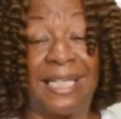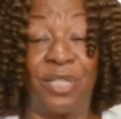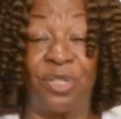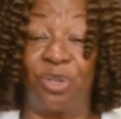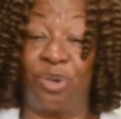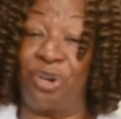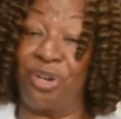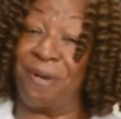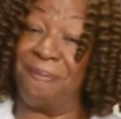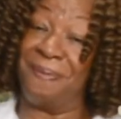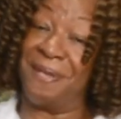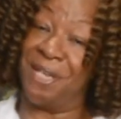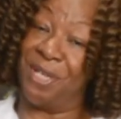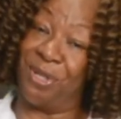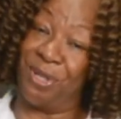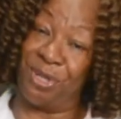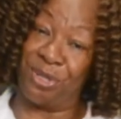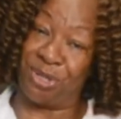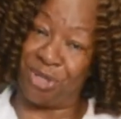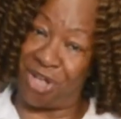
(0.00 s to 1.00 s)
is going to be in
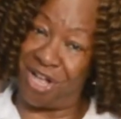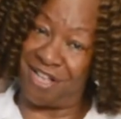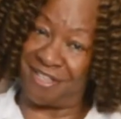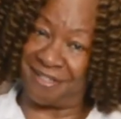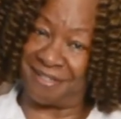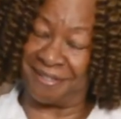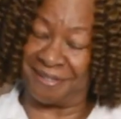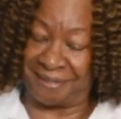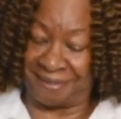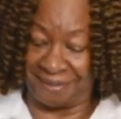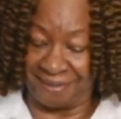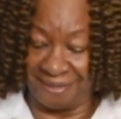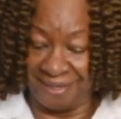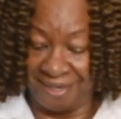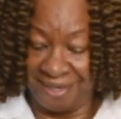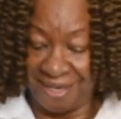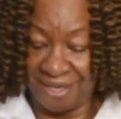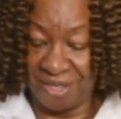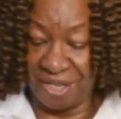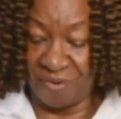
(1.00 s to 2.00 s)
the sauce
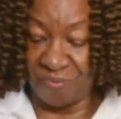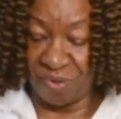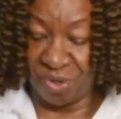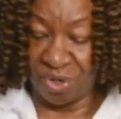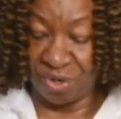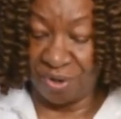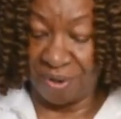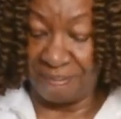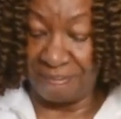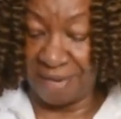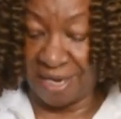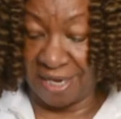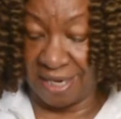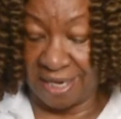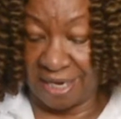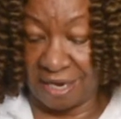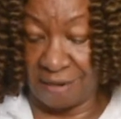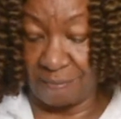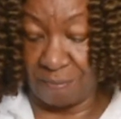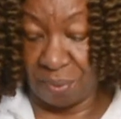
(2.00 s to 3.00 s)
that we're going to make
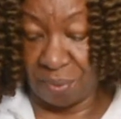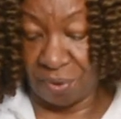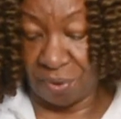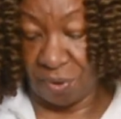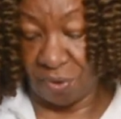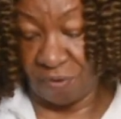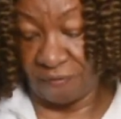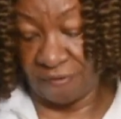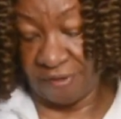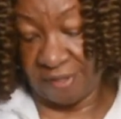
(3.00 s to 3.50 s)
and pour over